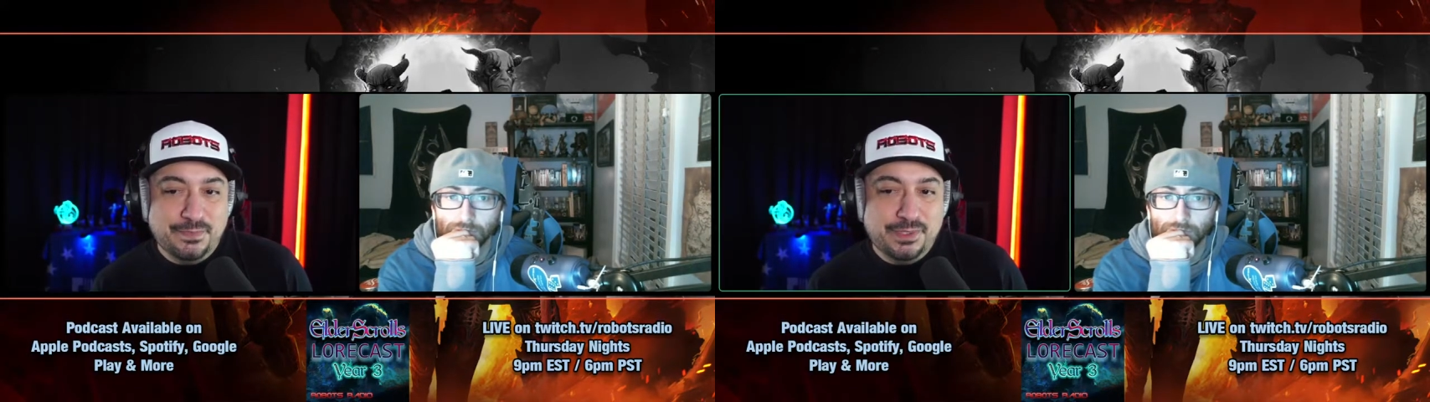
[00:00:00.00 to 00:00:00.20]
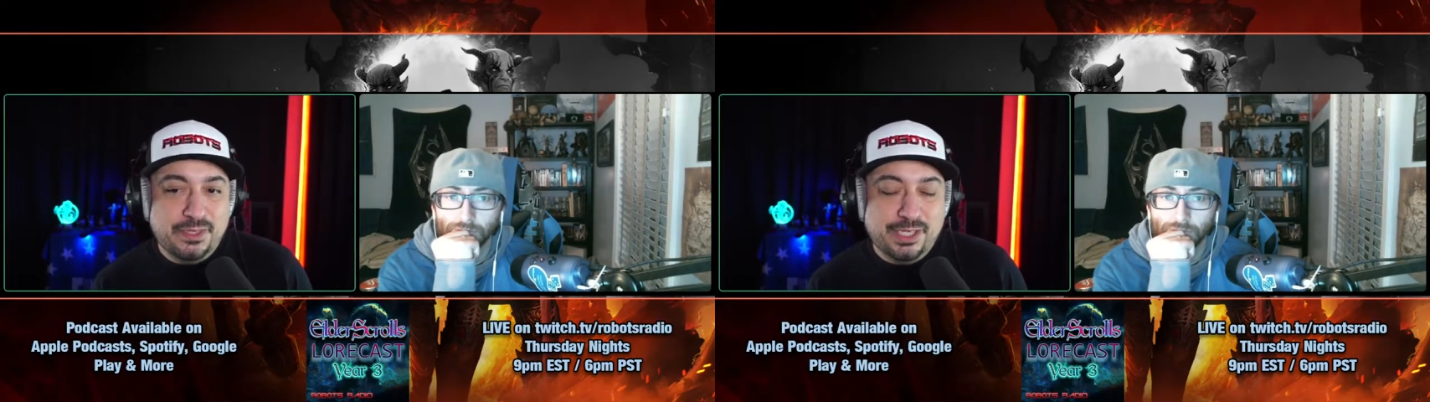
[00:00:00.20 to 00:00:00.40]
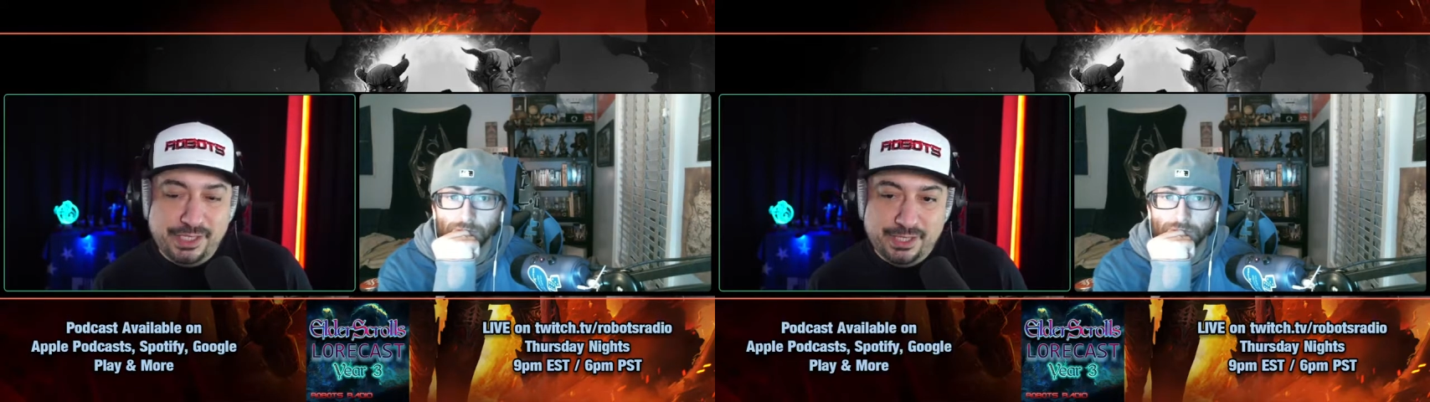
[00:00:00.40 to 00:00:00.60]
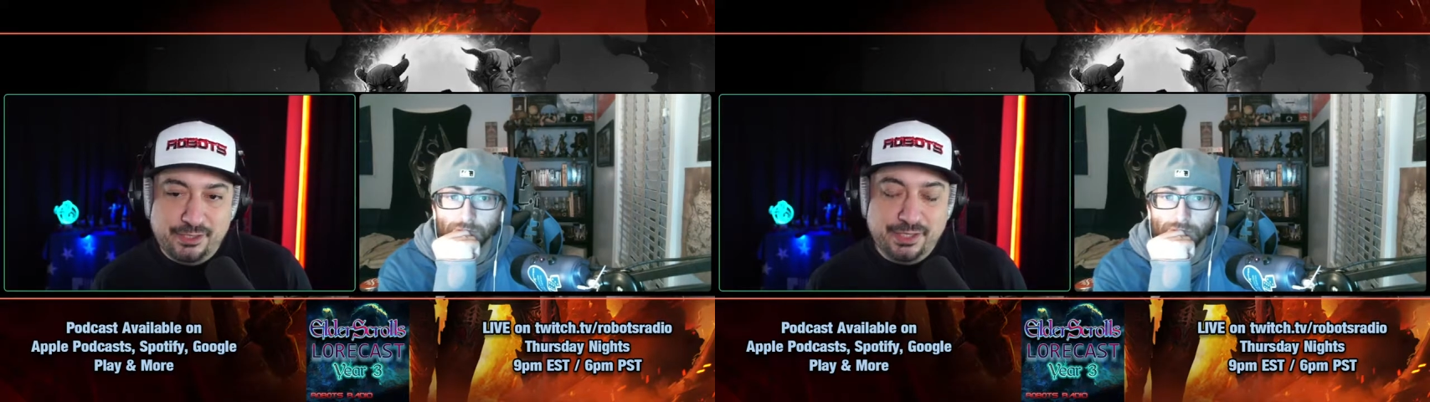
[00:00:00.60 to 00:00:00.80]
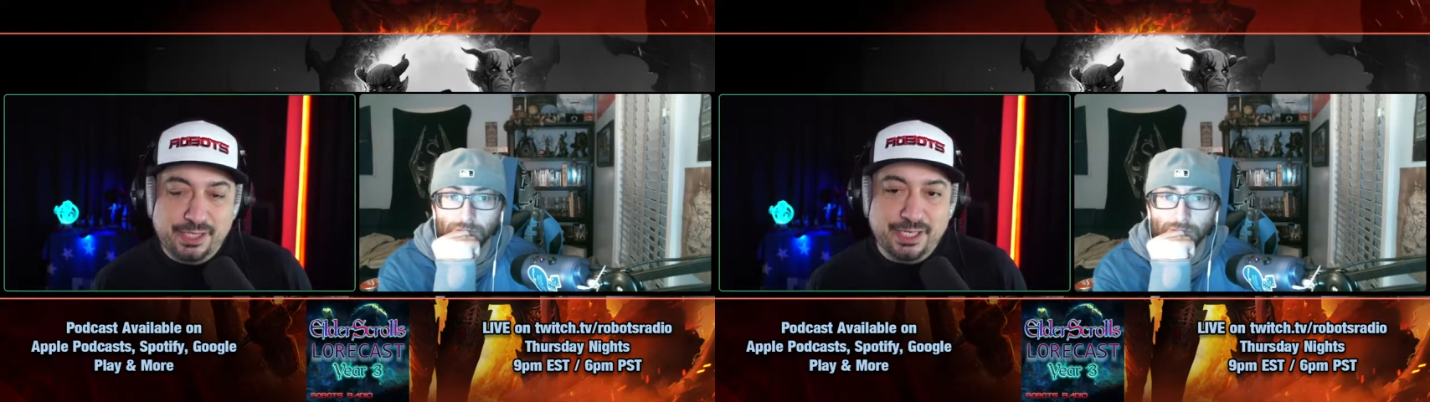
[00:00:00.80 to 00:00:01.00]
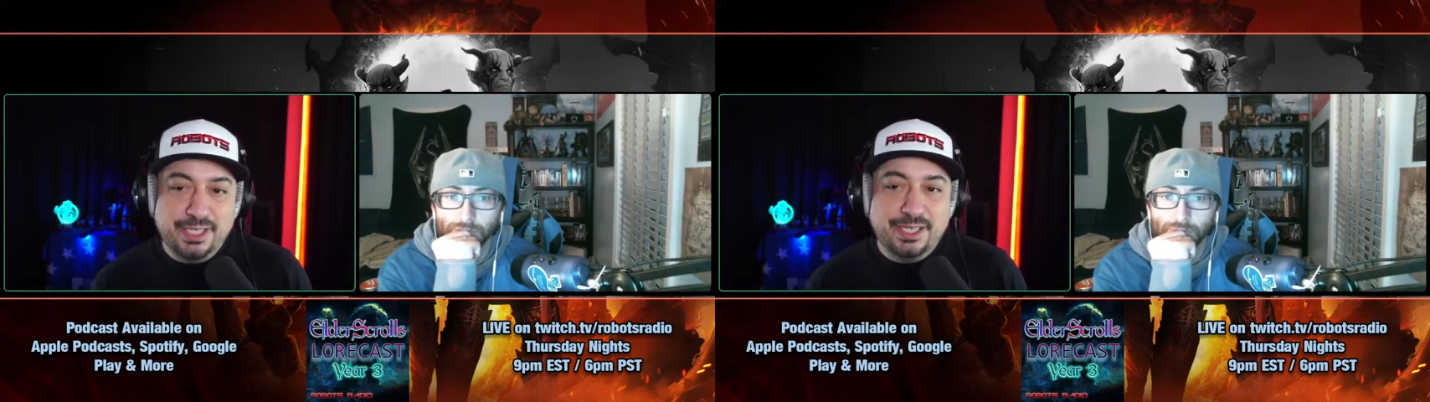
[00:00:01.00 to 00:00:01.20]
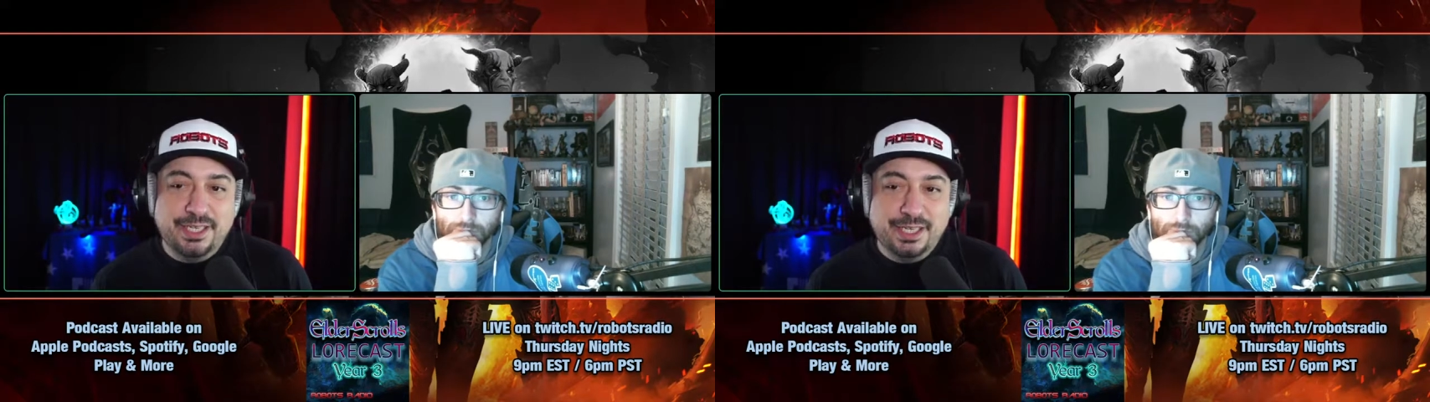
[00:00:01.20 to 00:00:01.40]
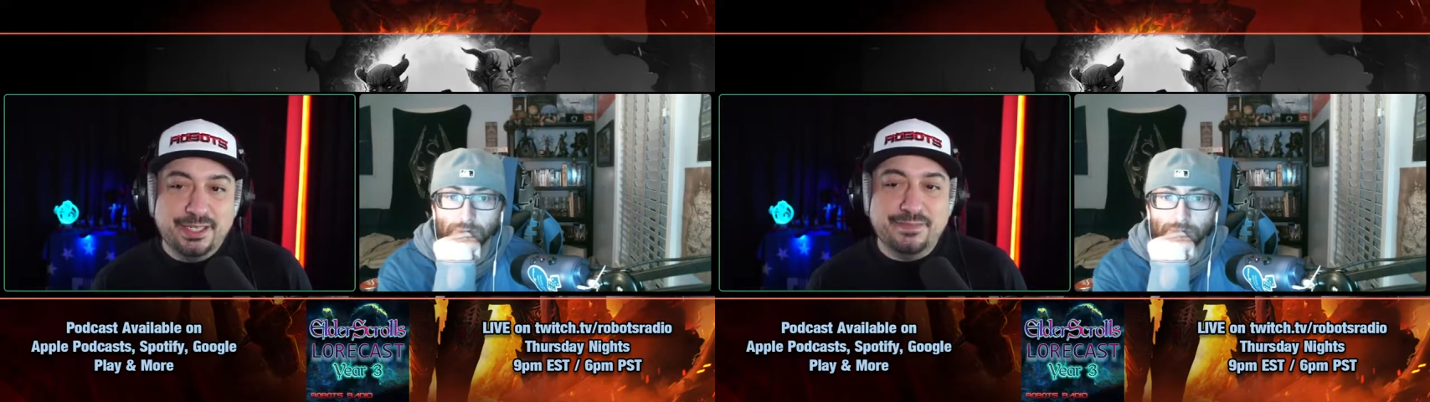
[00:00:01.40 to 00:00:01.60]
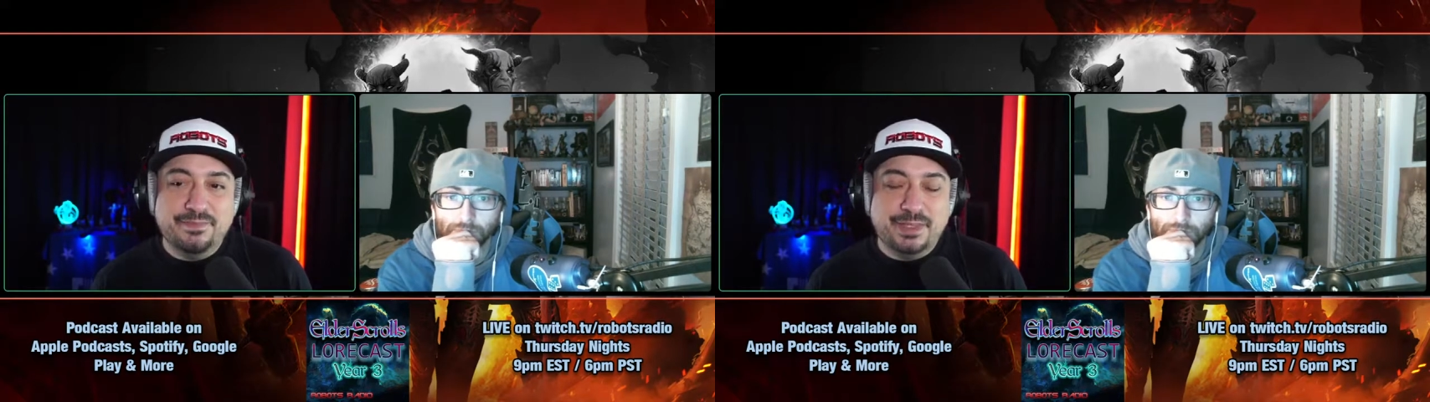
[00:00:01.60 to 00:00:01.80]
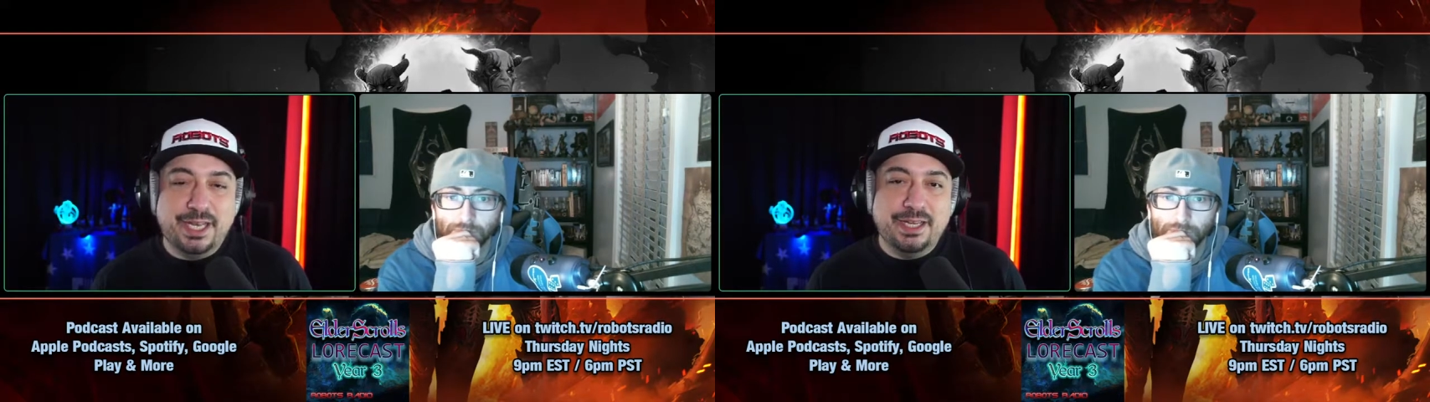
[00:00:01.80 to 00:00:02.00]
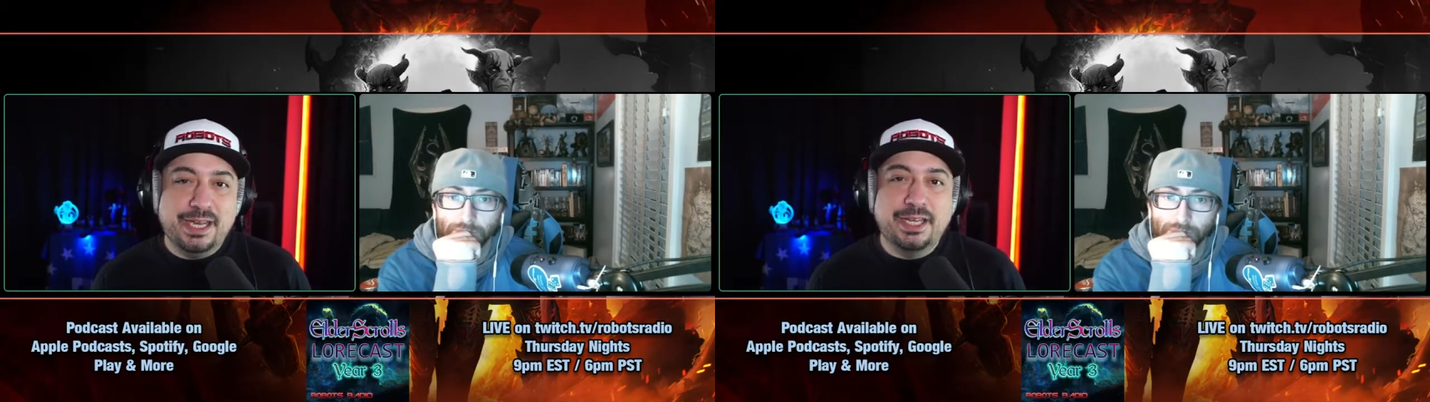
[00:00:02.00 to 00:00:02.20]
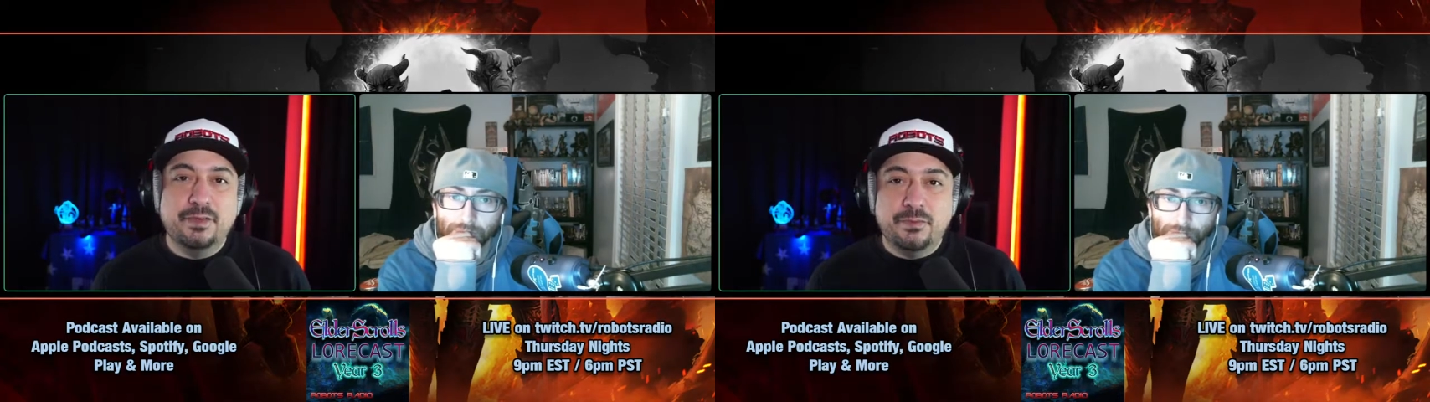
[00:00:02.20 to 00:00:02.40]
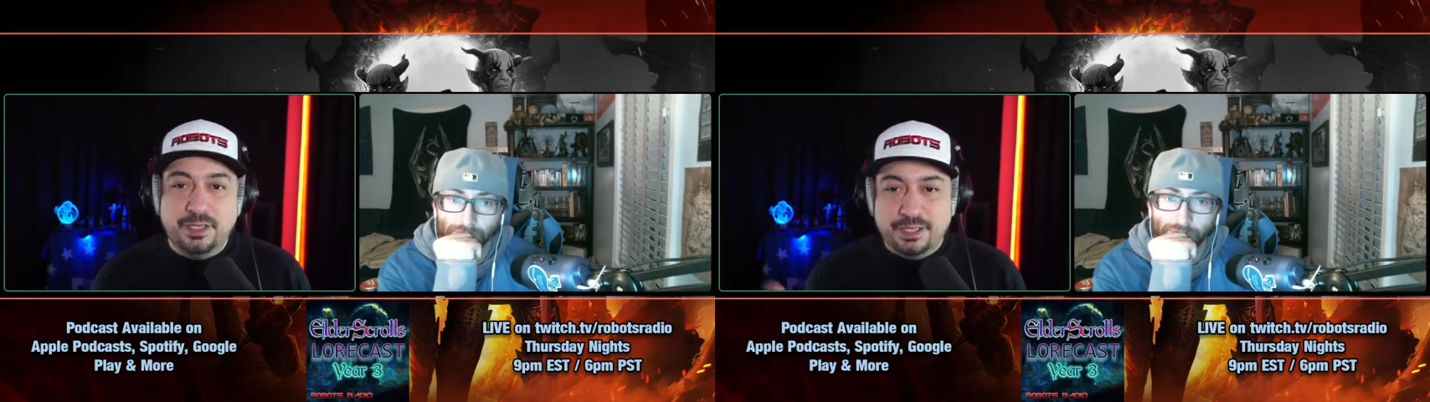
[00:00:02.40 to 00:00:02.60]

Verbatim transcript: So this is interesting. And I kind of...